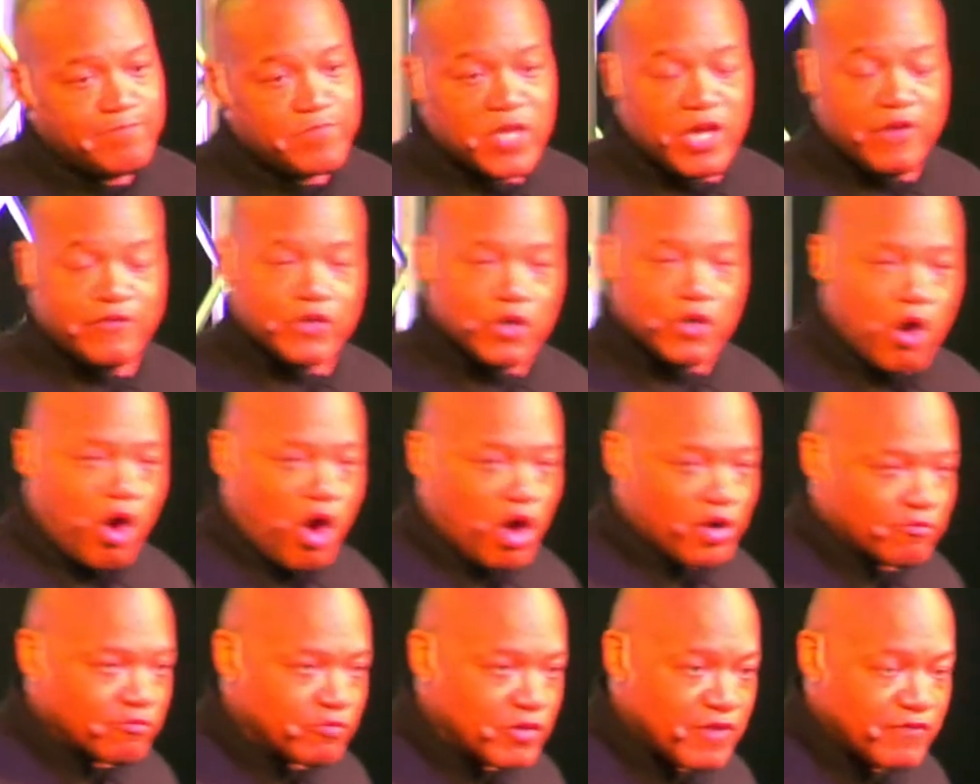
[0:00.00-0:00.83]
If you're
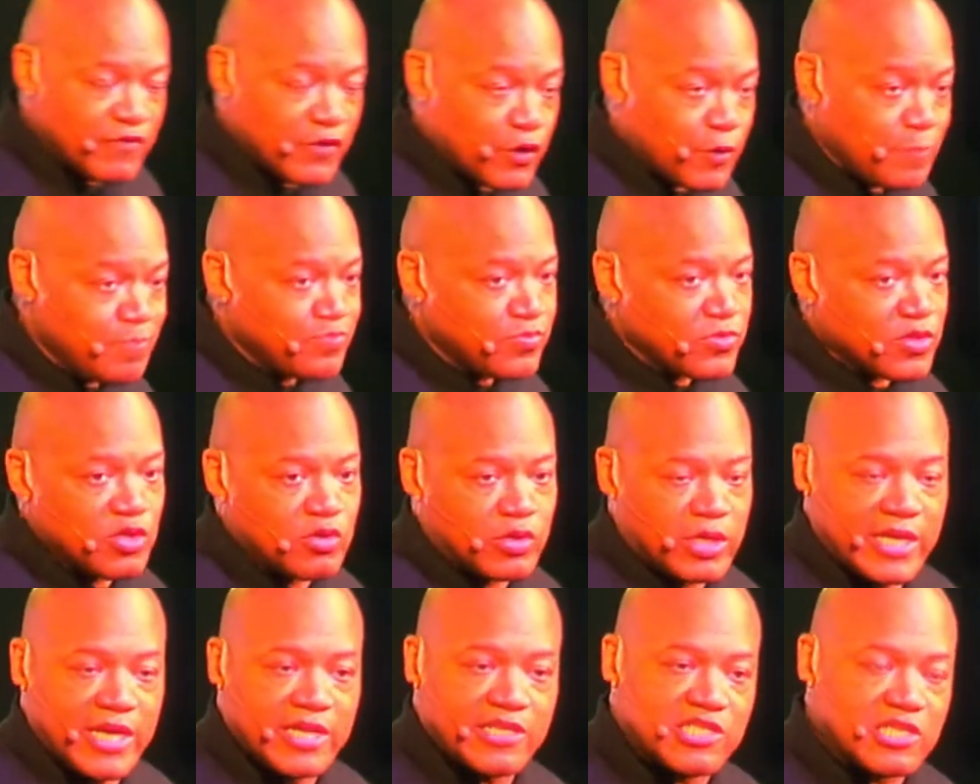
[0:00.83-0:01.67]
on River, you
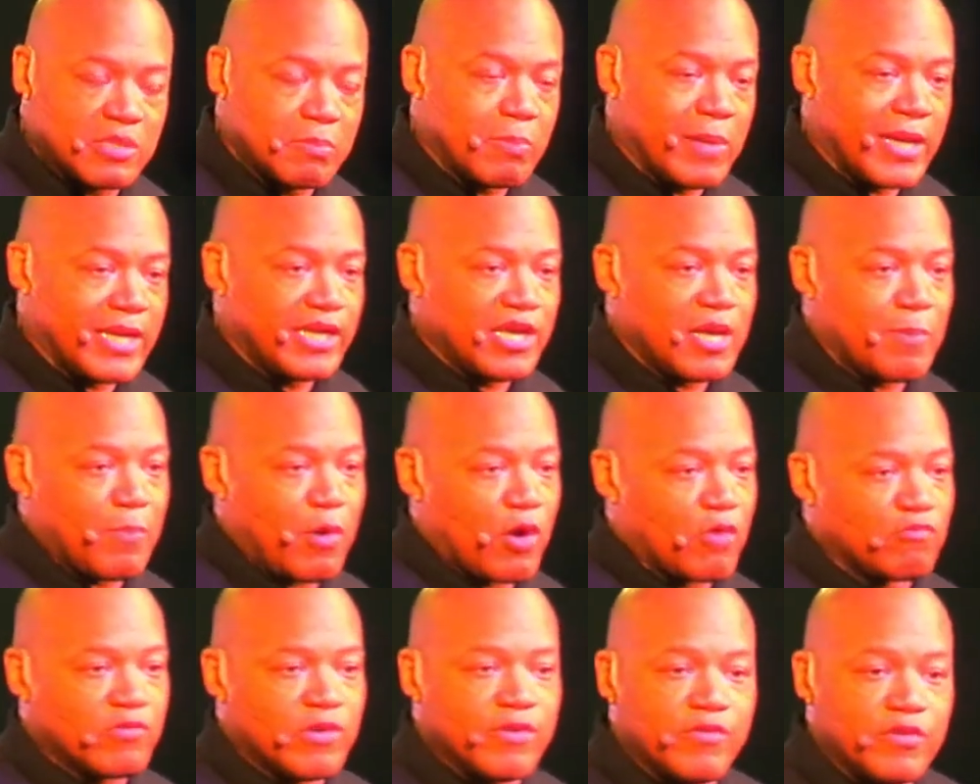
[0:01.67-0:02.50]
can hit somebody up
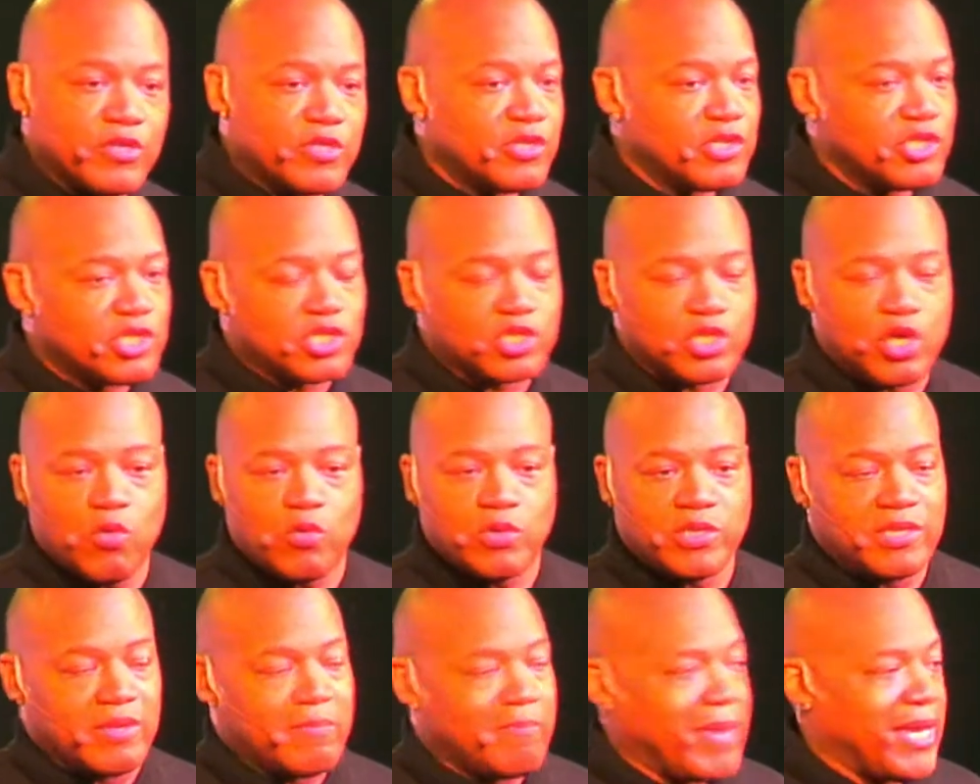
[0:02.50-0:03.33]
on River. You can just go
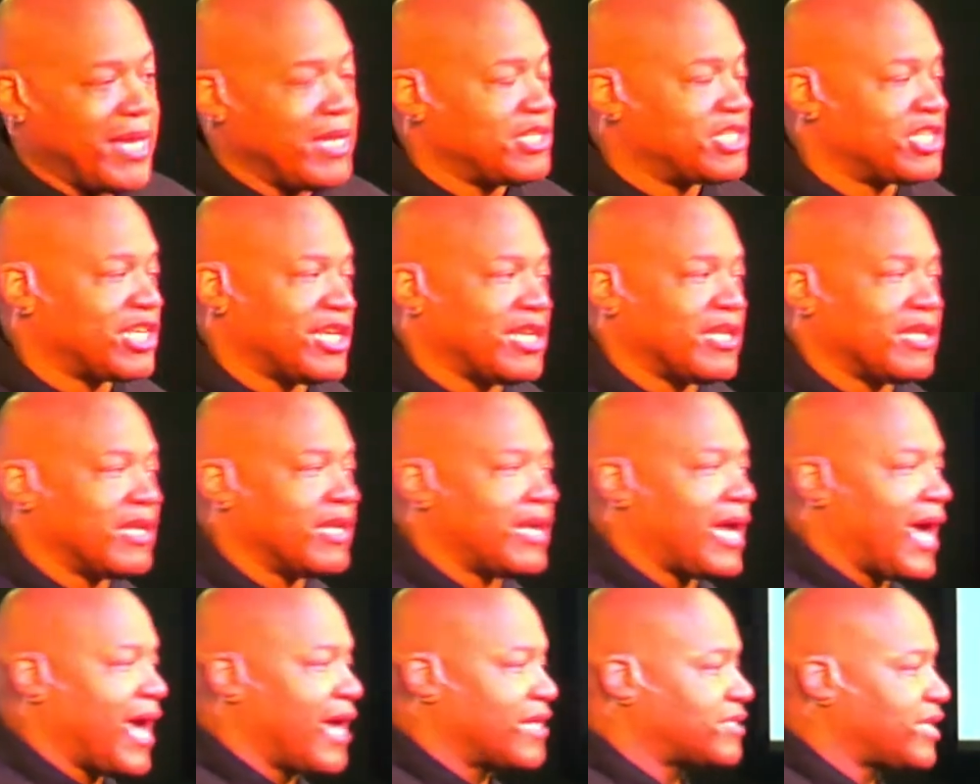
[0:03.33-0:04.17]
into the main channel and
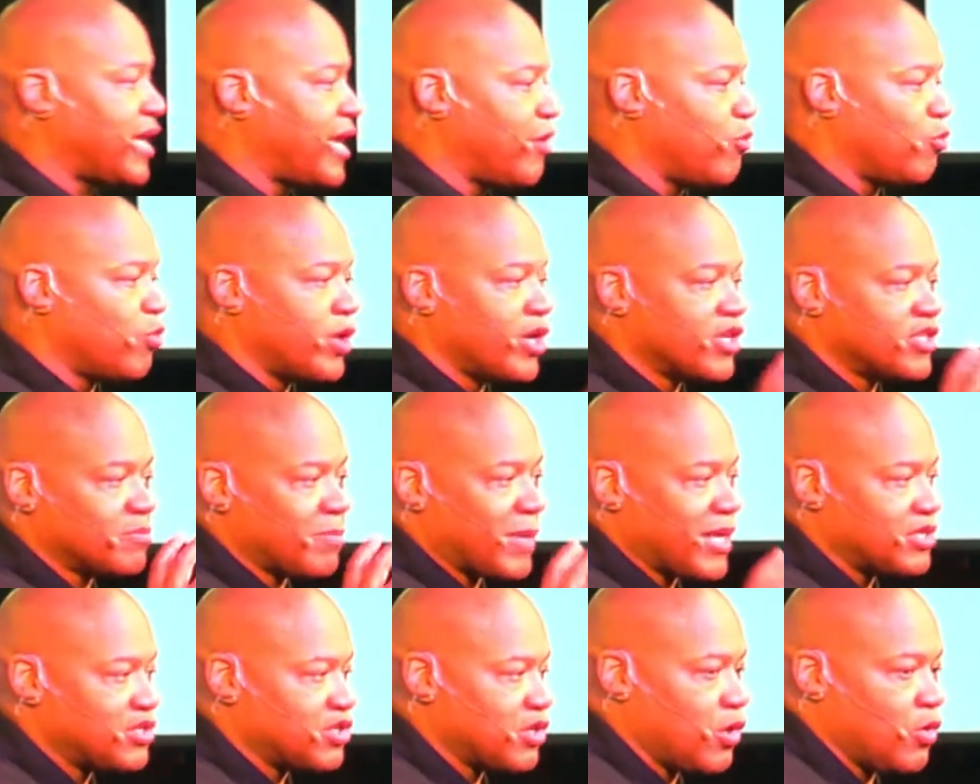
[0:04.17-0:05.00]
ask, hey, where's
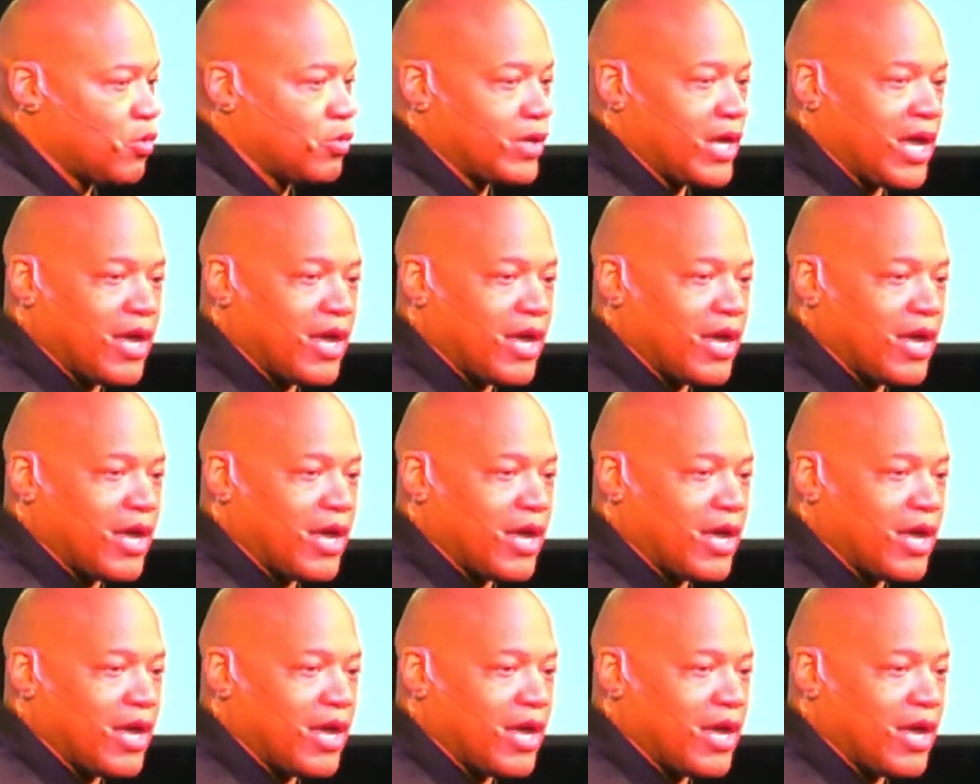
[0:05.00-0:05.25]
my zone?